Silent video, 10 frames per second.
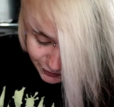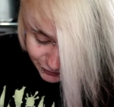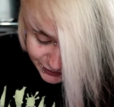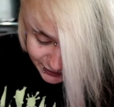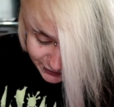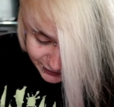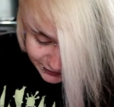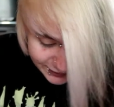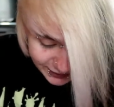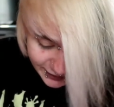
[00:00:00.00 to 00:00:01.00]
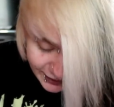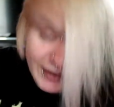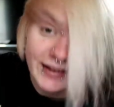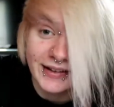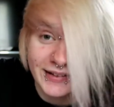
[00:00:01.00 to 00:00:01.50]
looked decent.
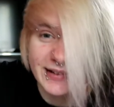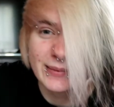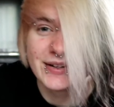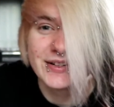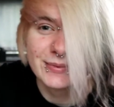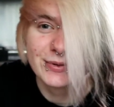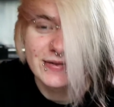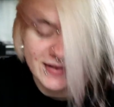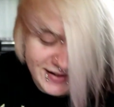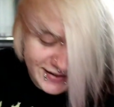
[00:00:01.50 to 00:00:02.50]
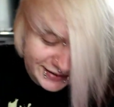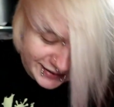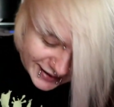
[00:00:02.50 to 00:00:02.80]
Here's an image to prove I didn't.